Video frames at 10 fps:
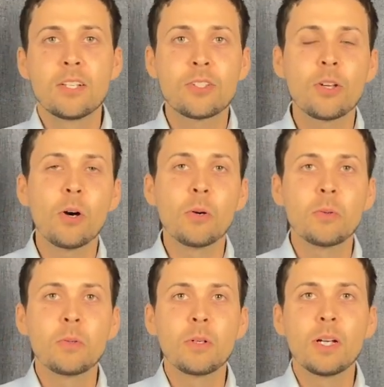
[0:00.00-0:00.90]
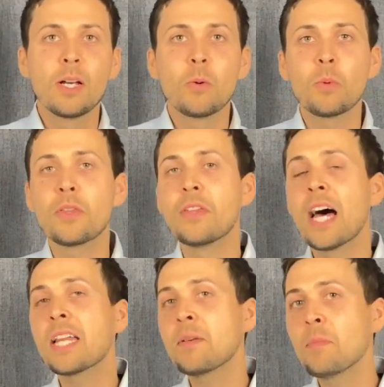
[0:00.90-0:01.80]
So with
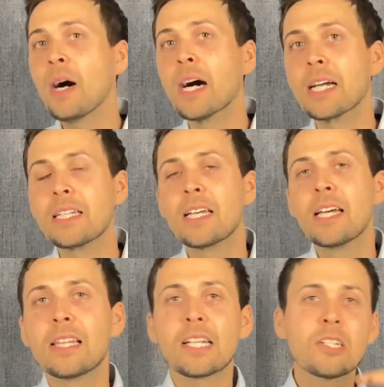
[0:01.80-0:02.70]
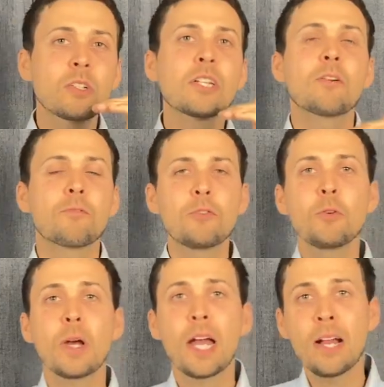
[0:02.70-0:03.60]
that in mind, let's look at a
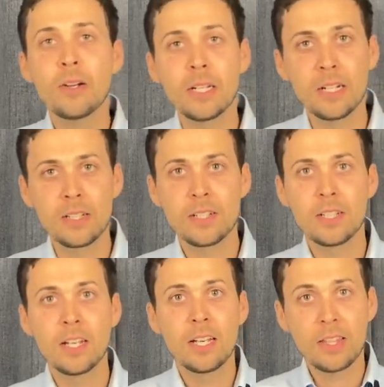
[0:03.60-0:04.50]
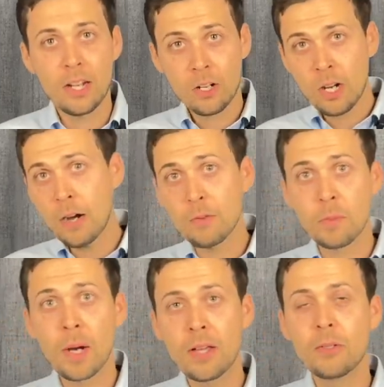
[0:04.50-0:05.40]
few areas that are covered
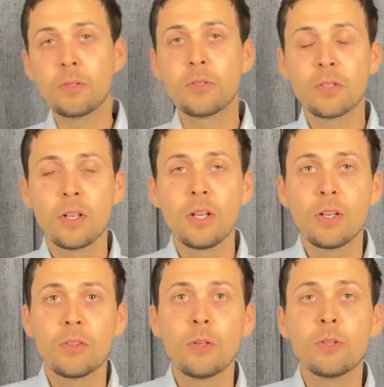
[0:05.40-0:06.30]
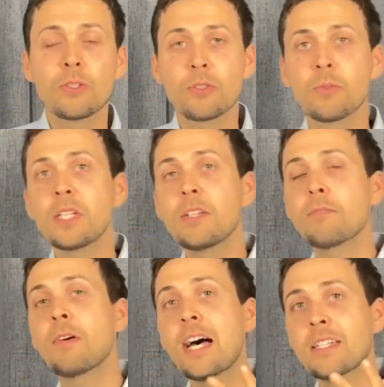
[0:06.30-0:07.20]
by those, those three
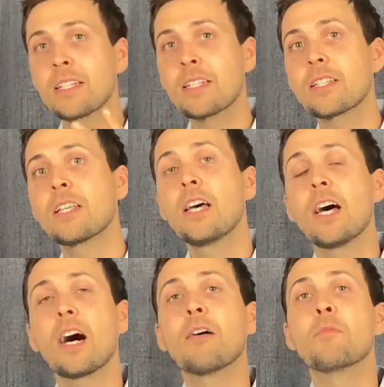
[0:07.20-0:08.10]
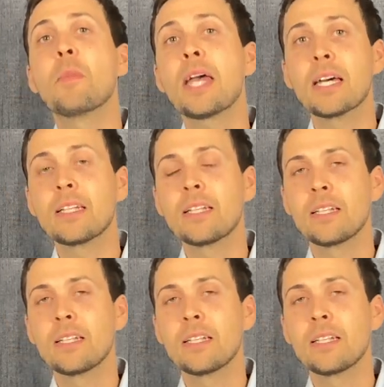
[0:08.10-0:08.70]
facets of man.